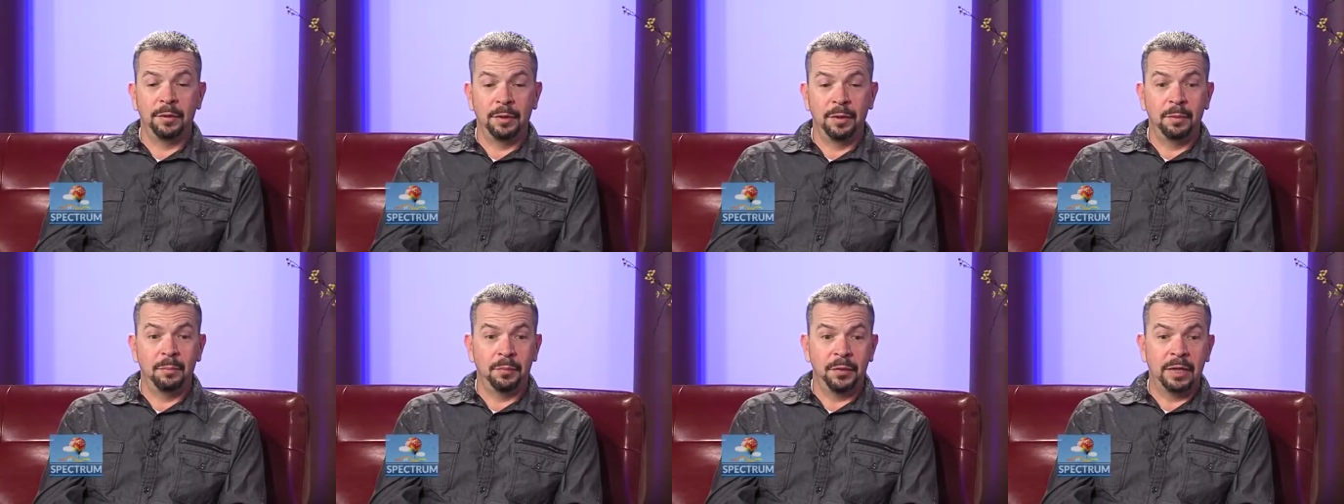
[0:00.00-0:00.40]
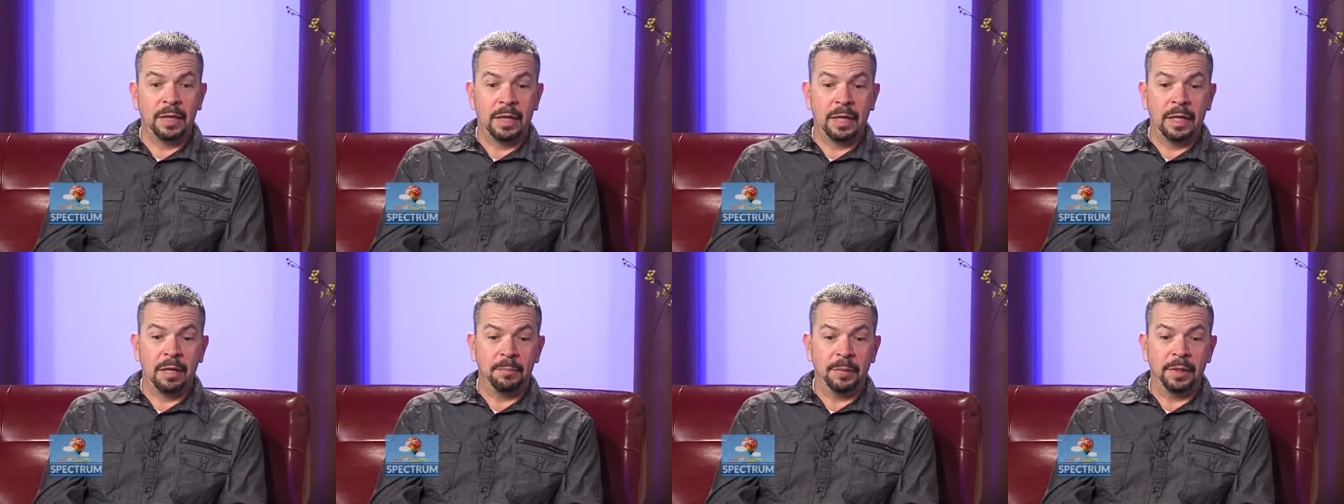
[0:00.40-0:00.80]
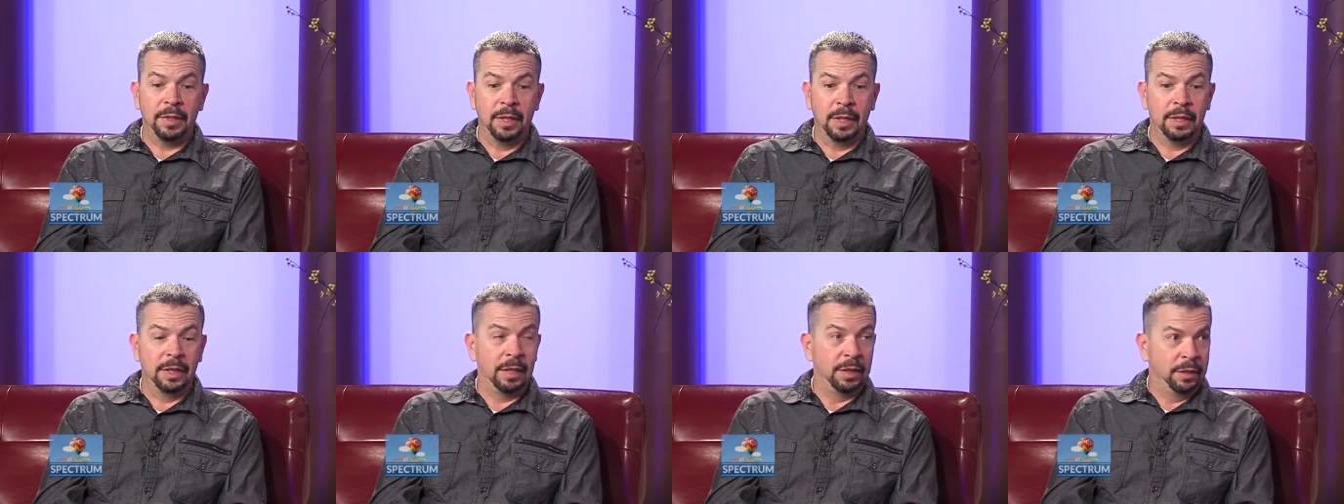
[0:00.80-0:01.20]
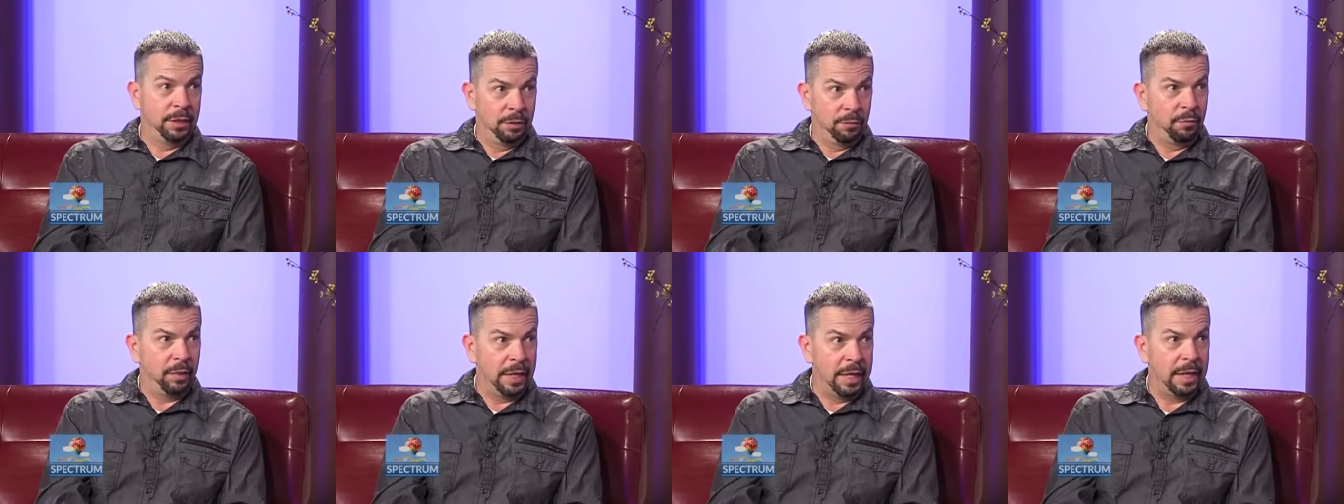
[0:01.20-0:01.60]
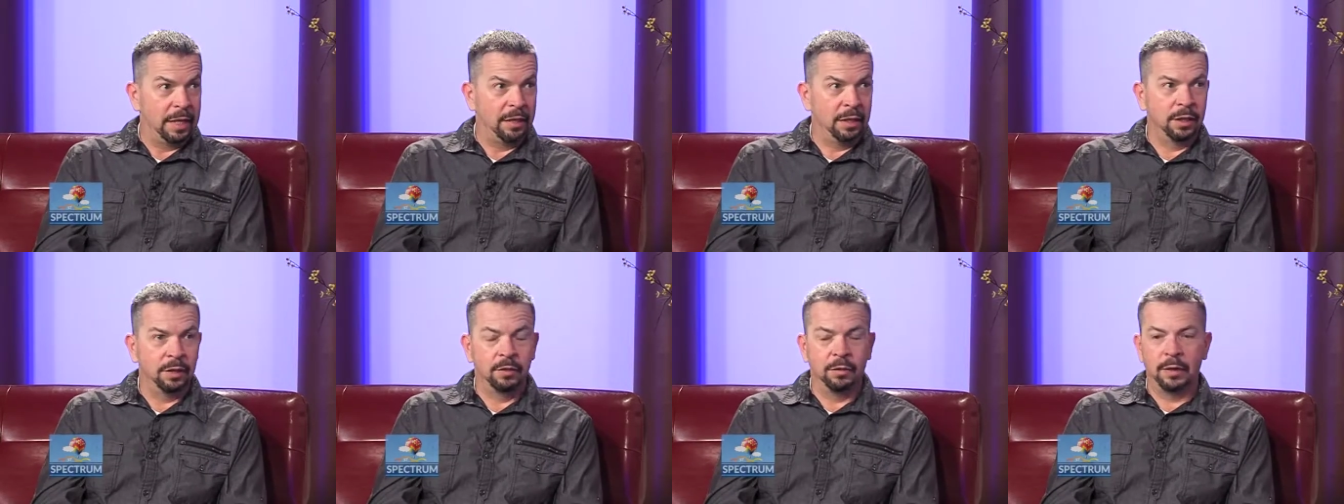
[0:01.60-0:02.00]
you, bring that up and, and, and you're right
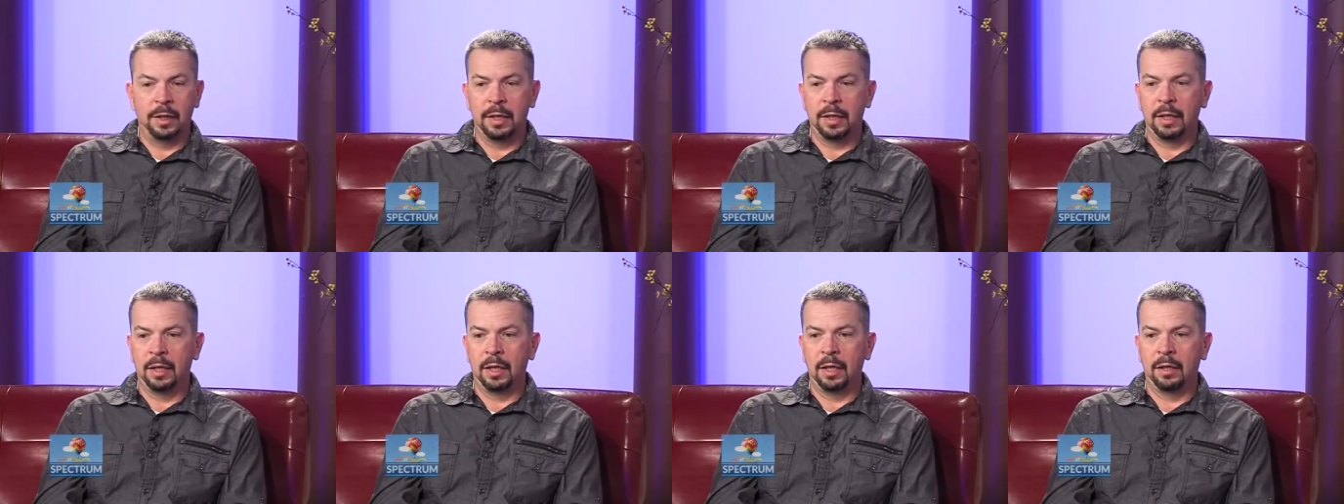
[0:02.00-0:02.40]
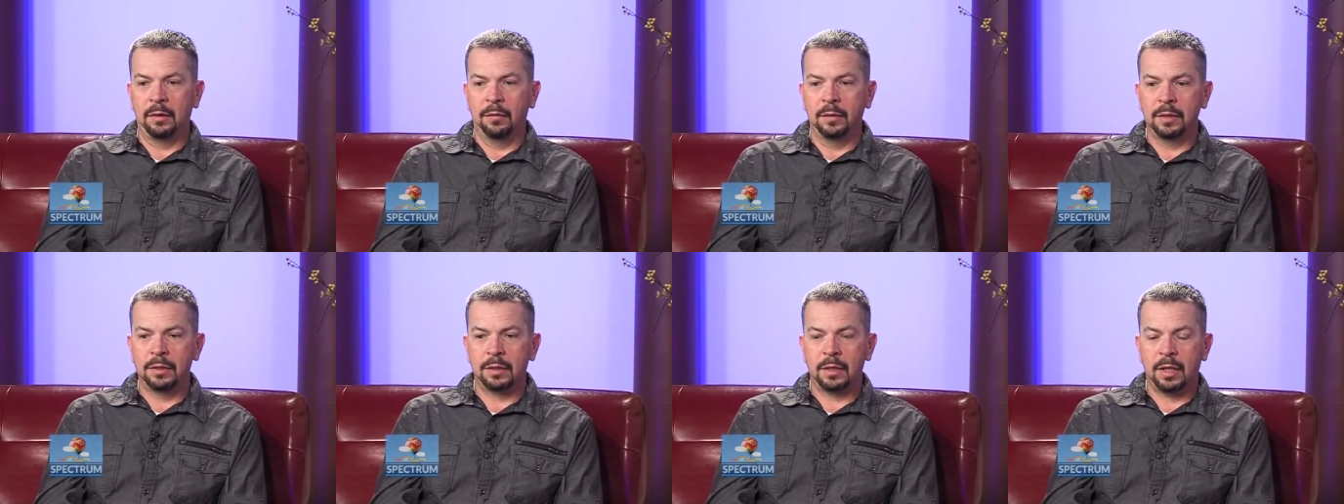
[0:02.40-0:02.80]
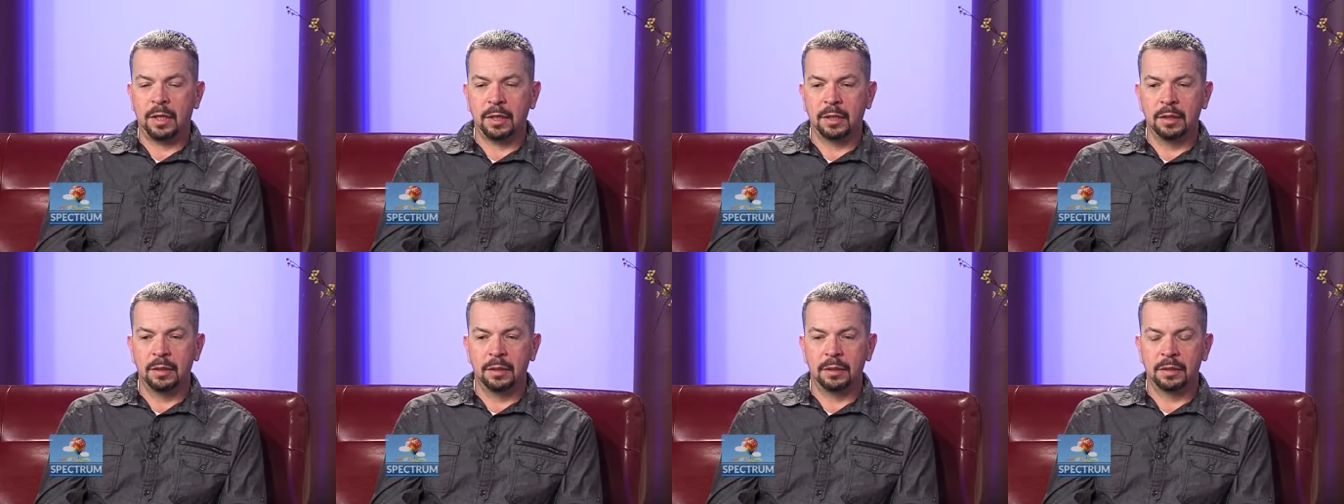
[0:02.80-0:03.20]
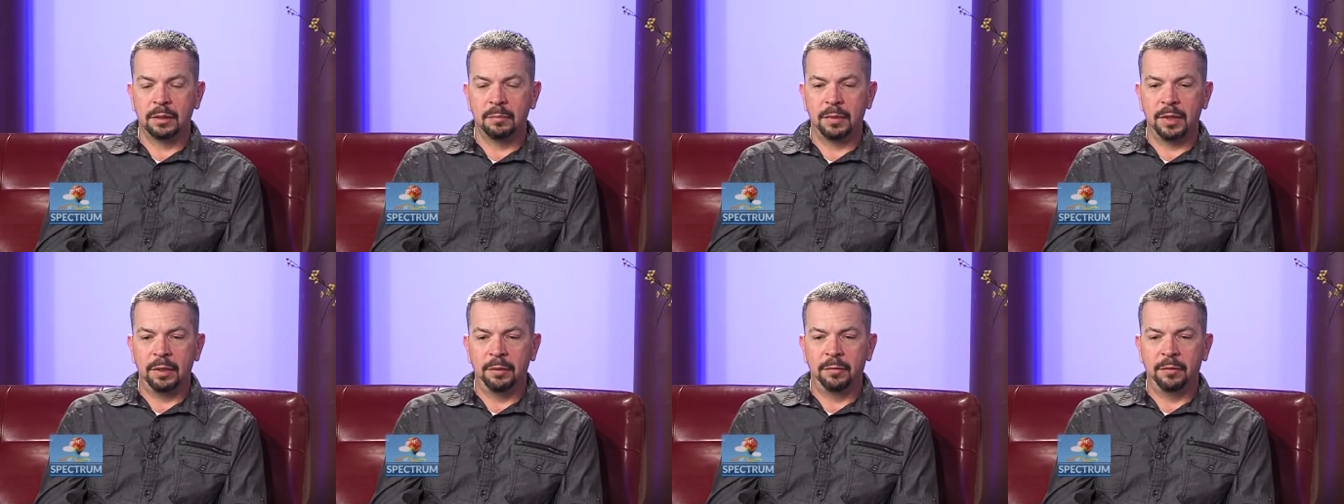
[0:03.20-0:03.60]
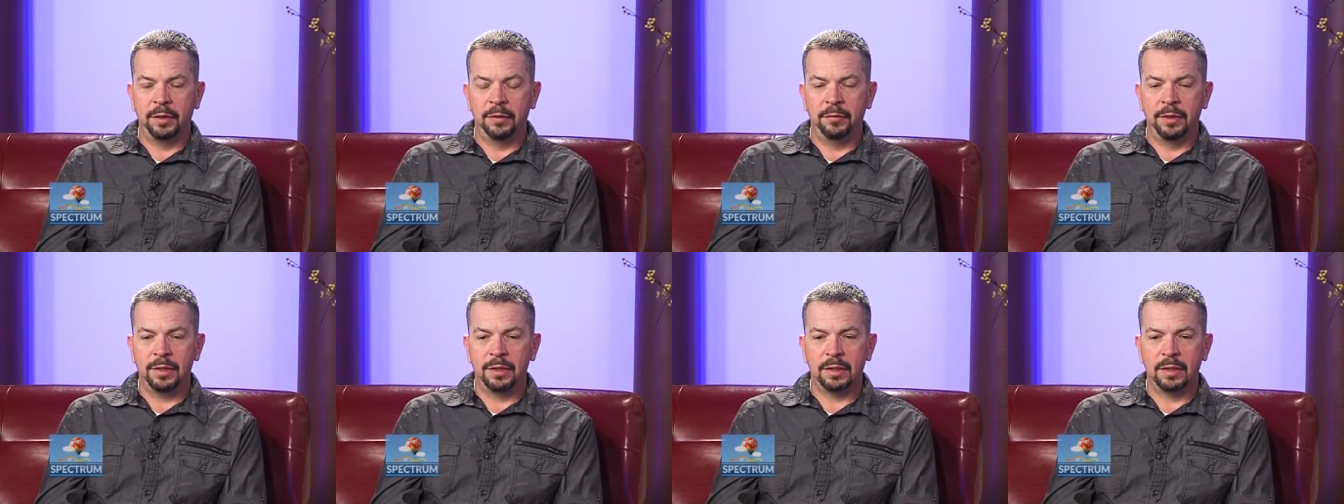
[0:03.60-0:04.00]
you know and, and, i was talking to somebody
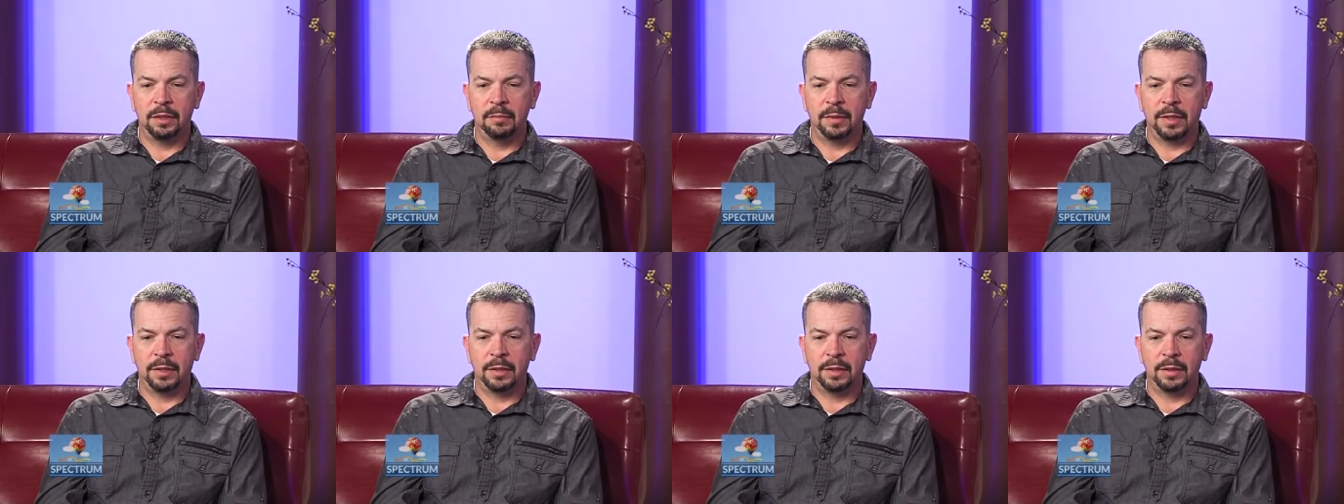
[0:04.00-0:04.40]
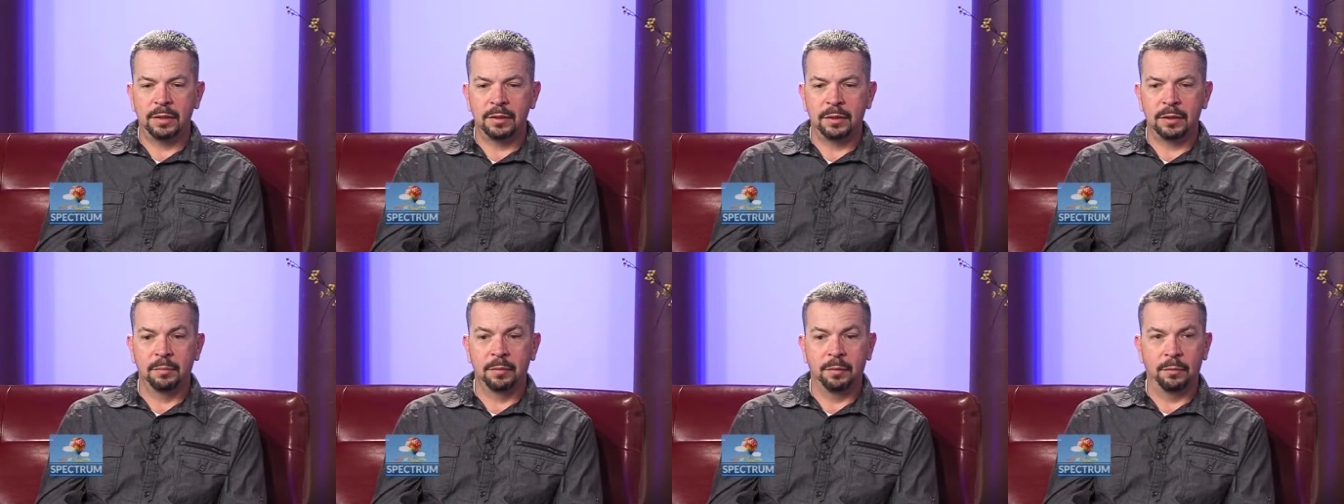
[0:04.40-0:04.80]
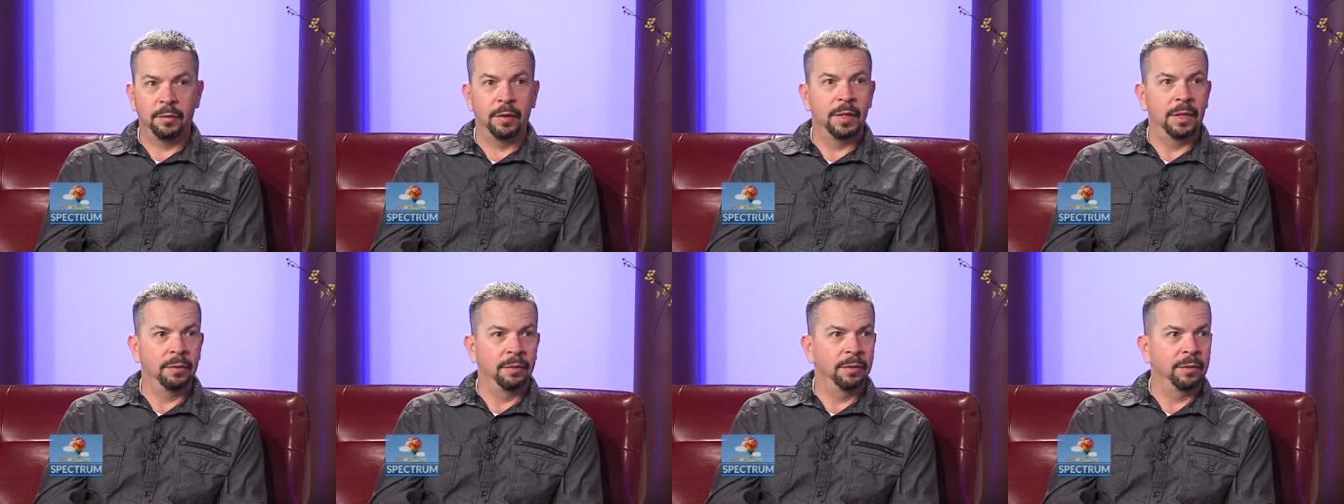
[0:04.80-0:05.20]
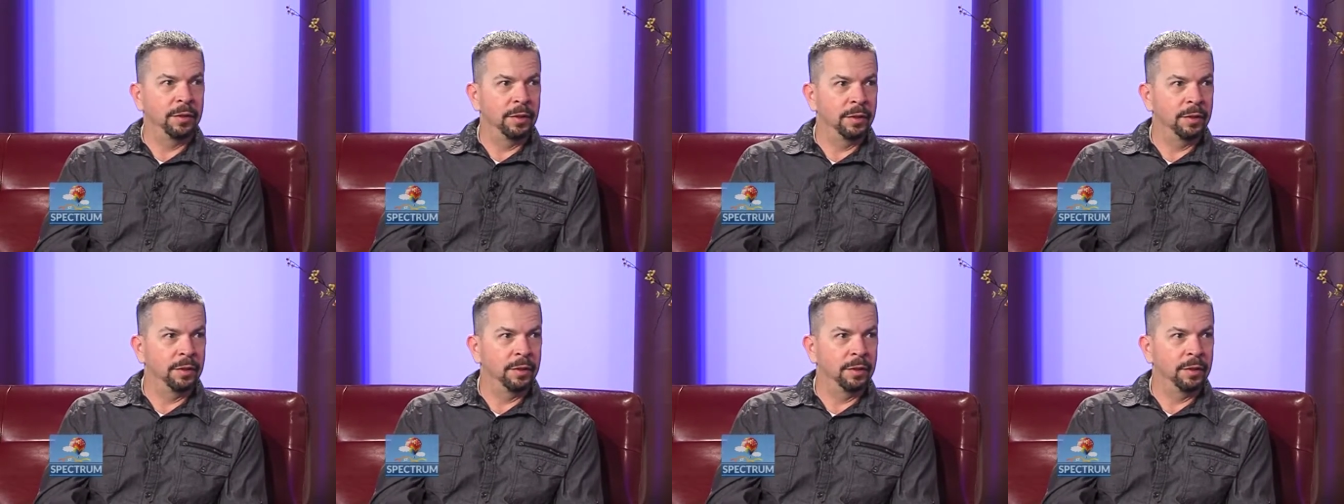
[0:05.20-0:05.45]
recently about this number one the,